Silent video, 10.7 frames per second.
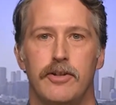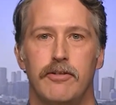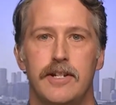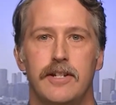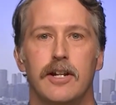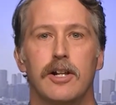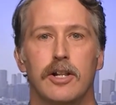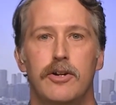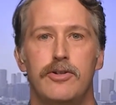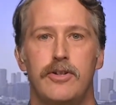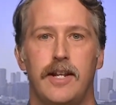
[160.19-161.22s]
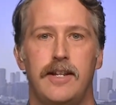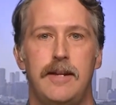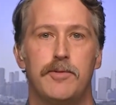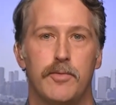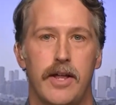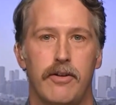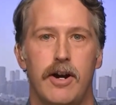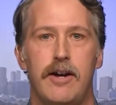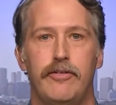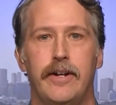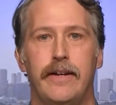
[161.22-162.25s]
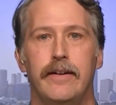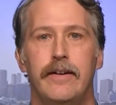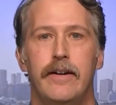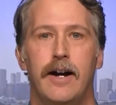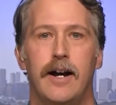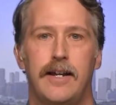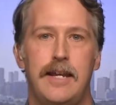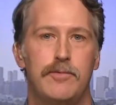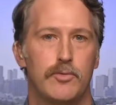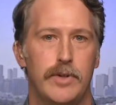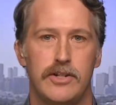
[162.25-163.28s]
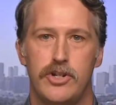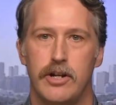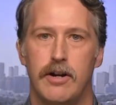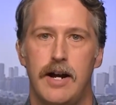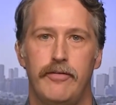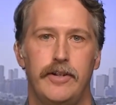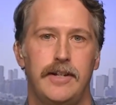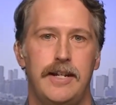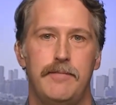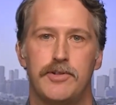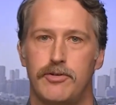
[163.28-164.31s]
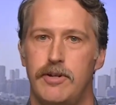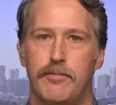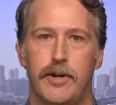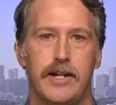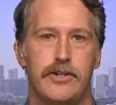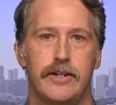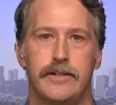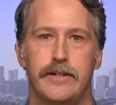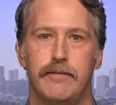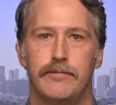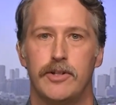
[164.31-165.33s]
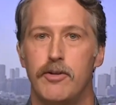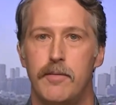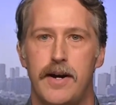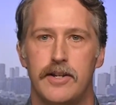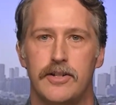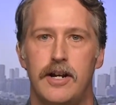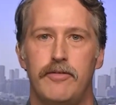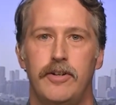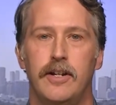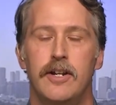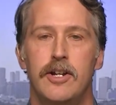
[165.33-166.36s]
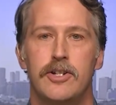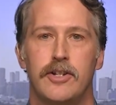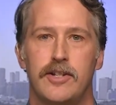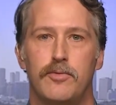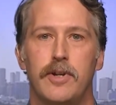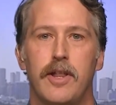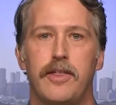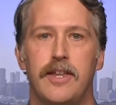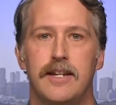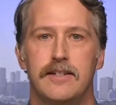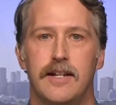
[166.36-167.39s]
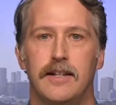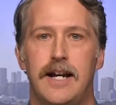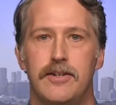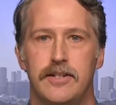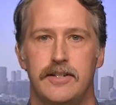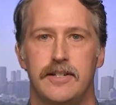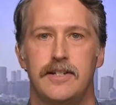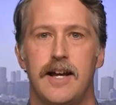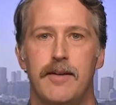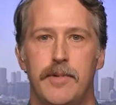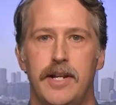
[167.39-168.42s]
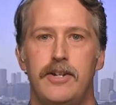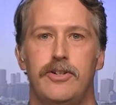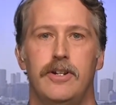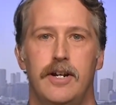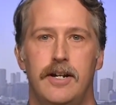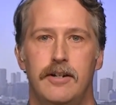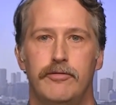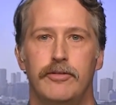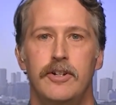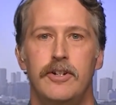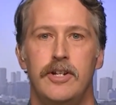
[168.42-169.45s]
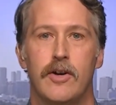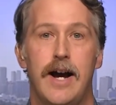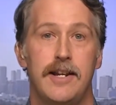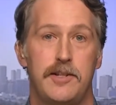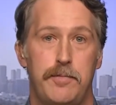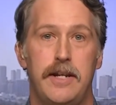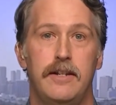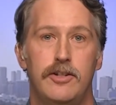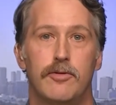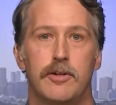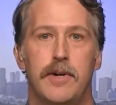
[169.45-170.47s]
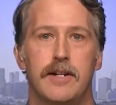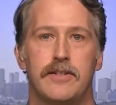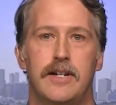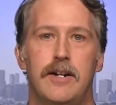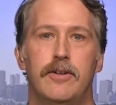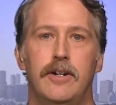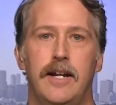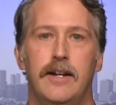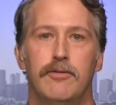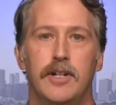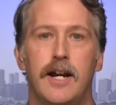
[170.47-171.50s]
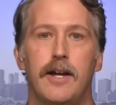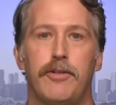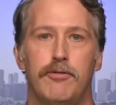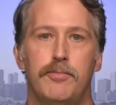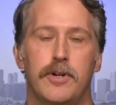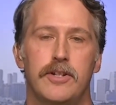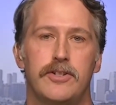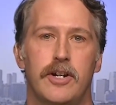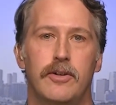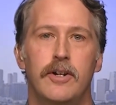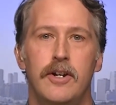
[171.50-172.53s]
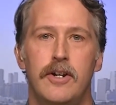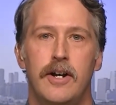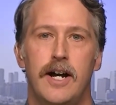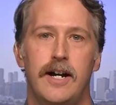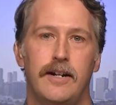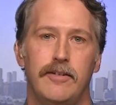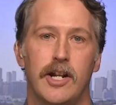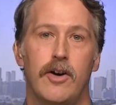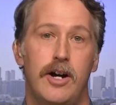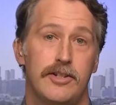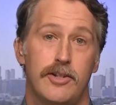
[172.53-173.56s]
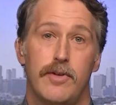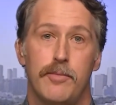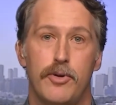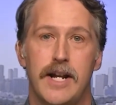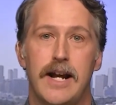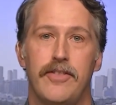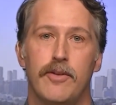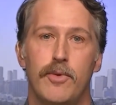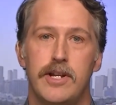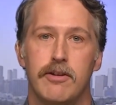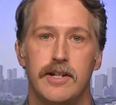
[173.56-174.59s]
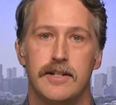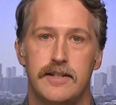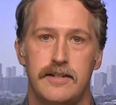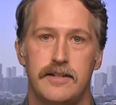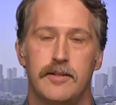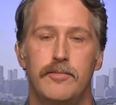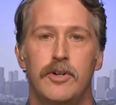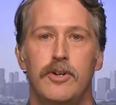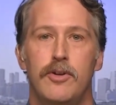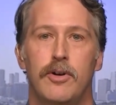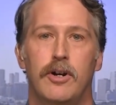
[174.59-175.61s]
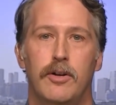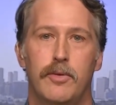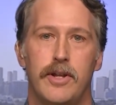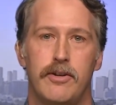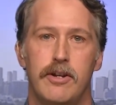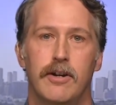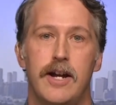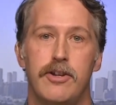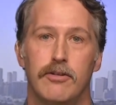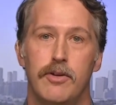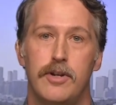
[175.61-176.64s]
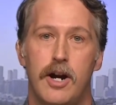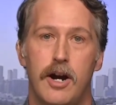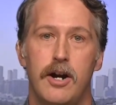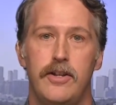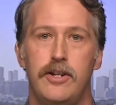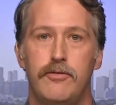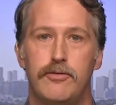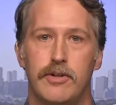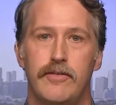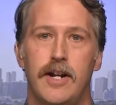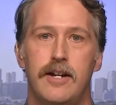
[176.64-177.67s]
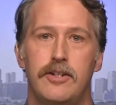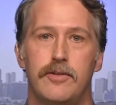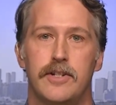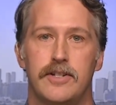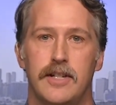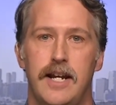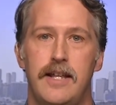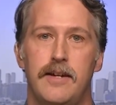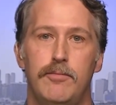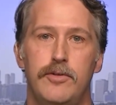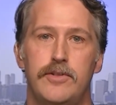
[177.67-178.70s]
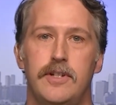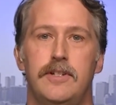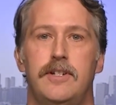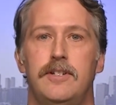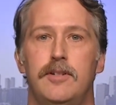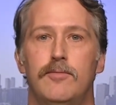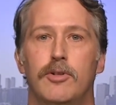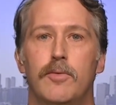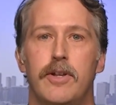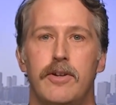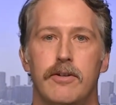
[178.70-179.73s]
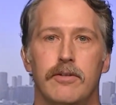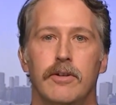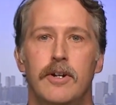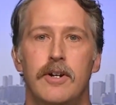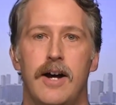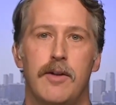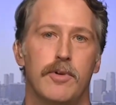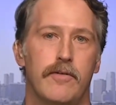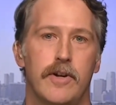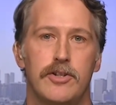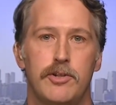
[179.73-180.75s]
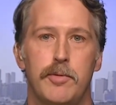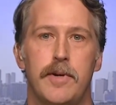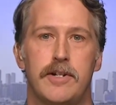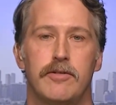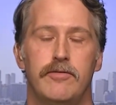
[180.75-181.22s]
there is an enclosure that keeps weather off it, uh, keeps wind shear off it, keeps tree branches and soda bottles off it. So that's one of the things that allows us this combination of, you know, high speed, two hundred miles an hour, and really high throughput. So, uh, you know, also want to point out that when you're in the system, uh, whether you're on your own car that you've driven onto a sleigh that moves in the system, or whether you're on one of our Super Metro